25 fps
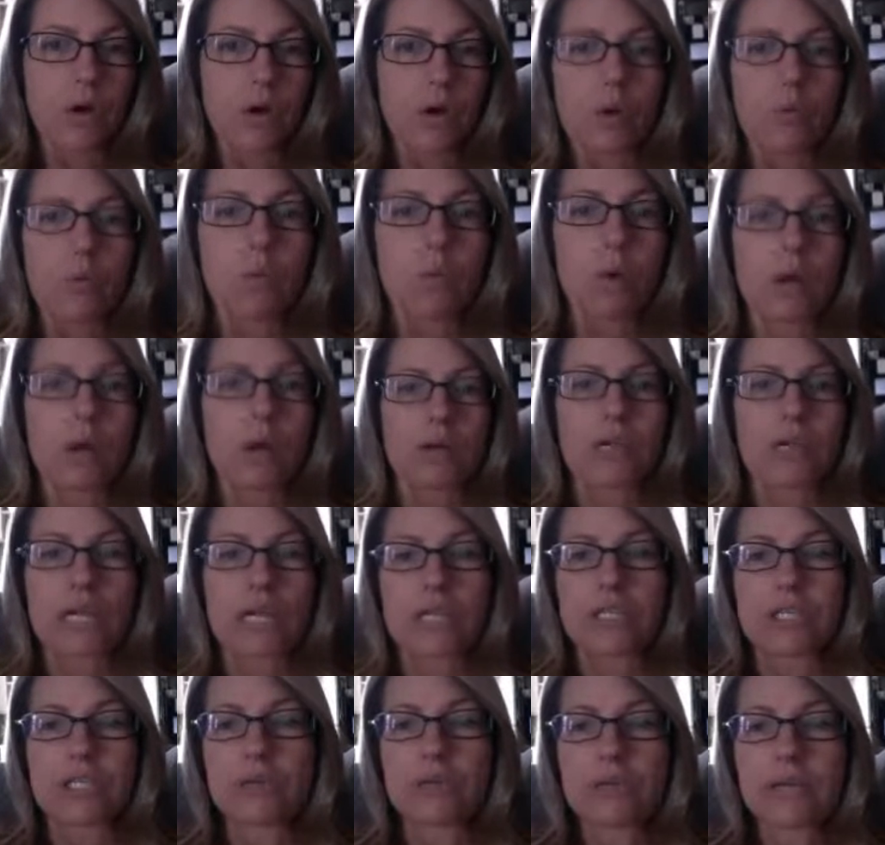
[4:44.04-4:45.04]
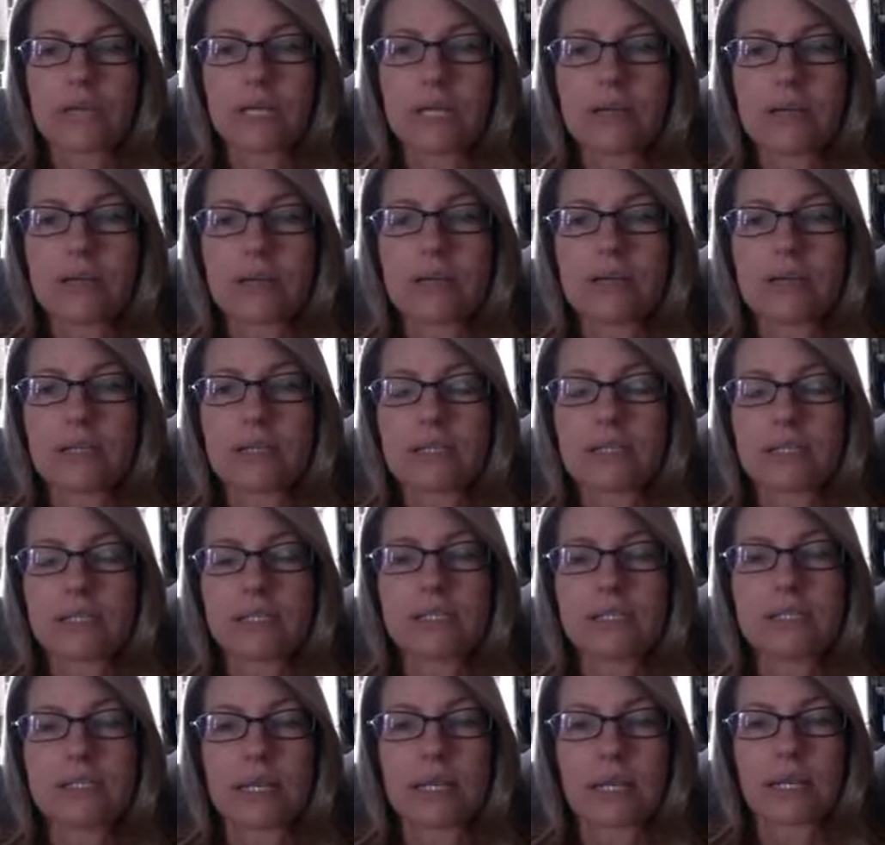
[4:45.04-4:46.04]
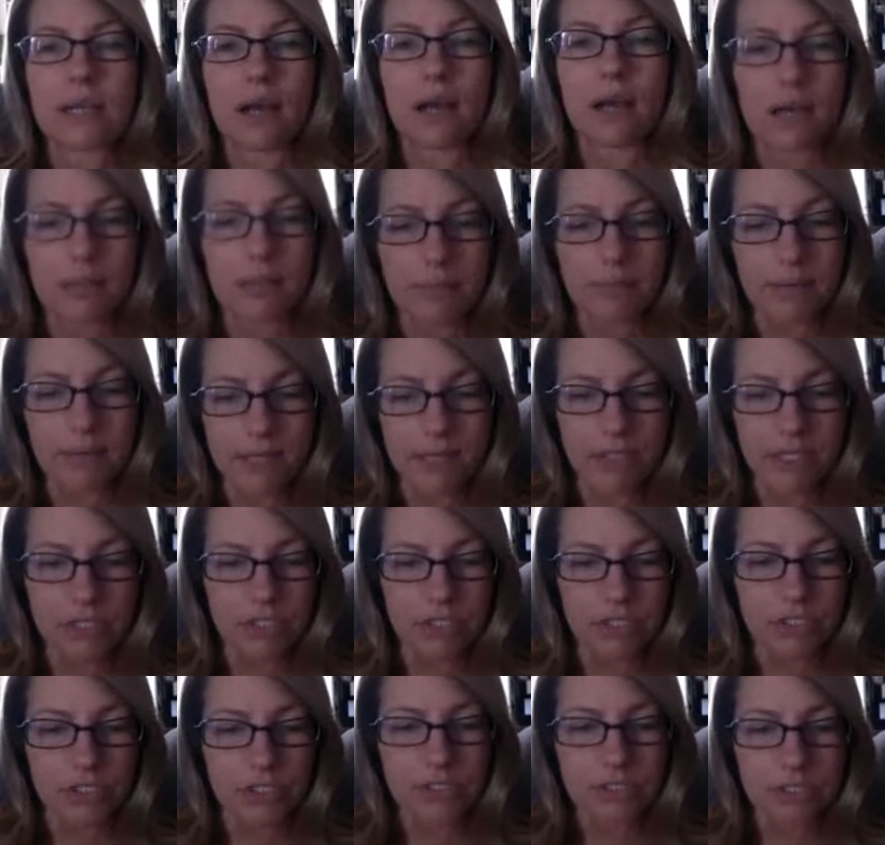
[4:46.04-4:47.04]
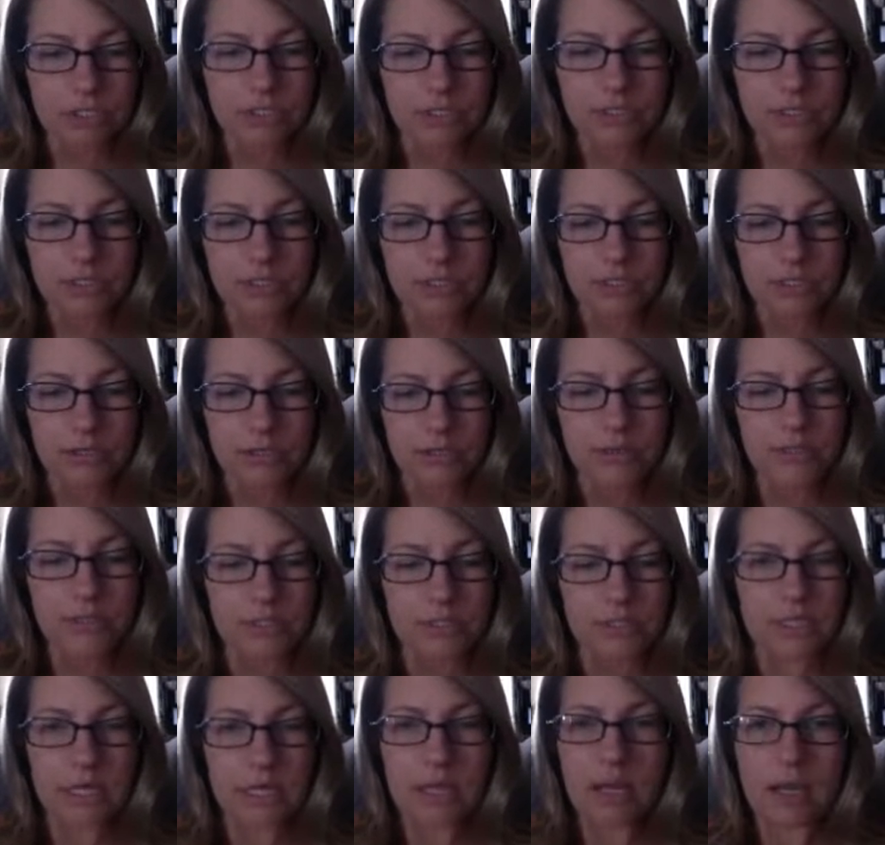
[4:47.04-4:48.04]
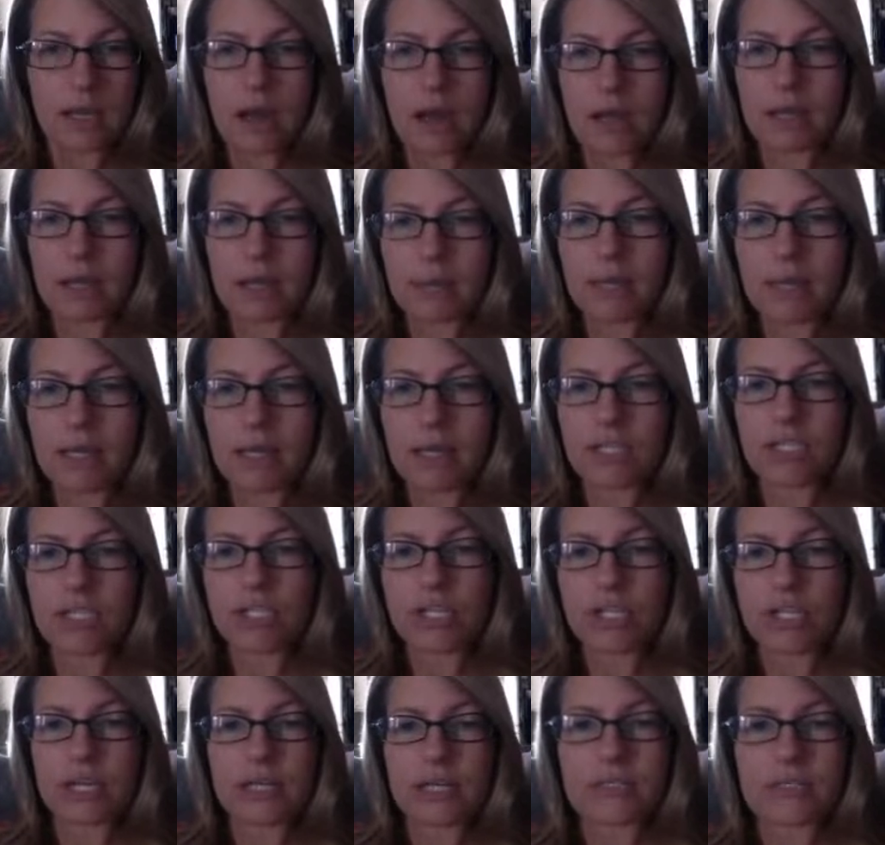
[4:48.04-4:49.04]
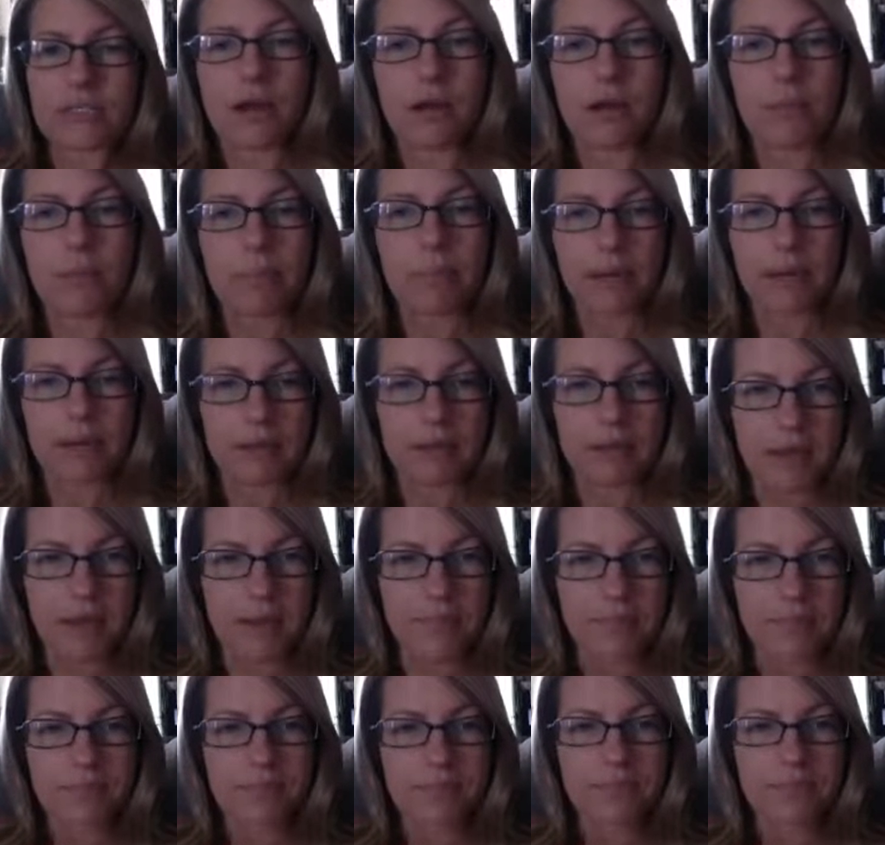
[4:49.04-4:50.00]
What are they doing? Sitting on a bench. So sitting on a bench is our predicate.